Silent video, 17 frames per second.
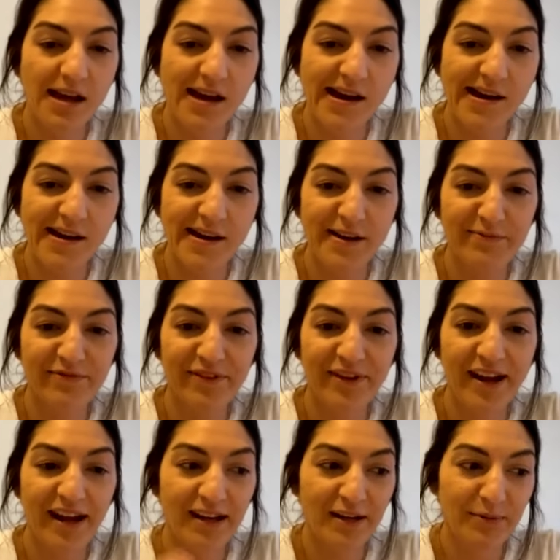Um, for
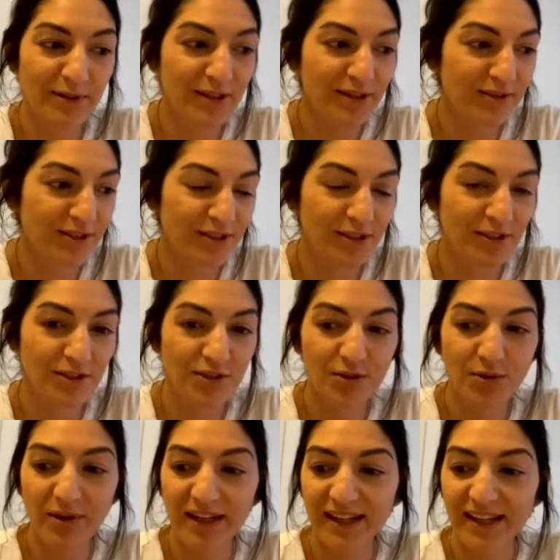anyone who's just
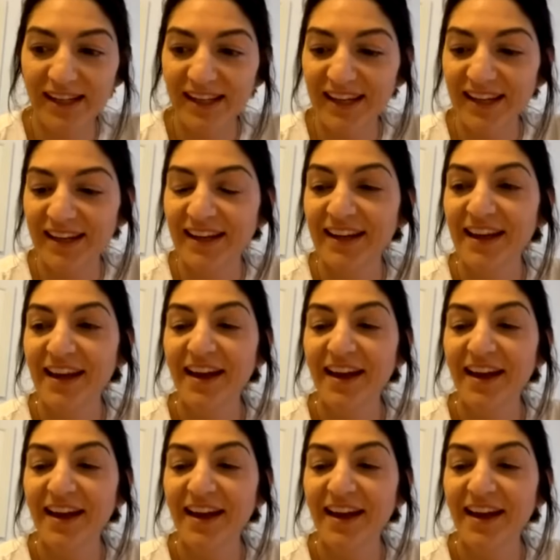joining,